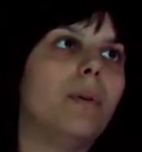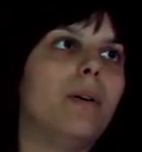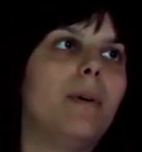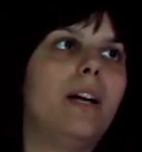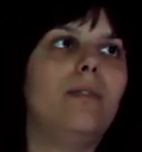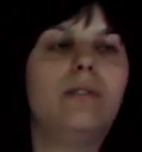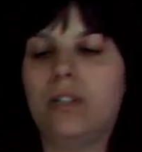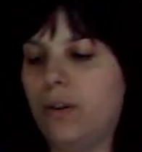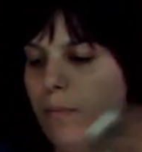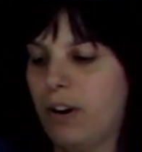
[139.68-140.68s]
Put my little
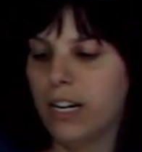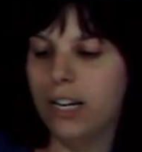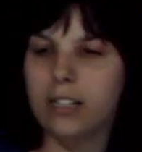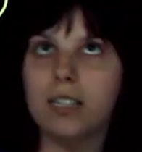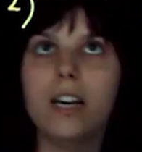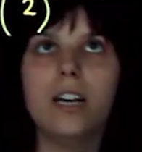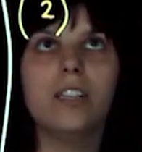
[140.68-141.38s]
two in brackets.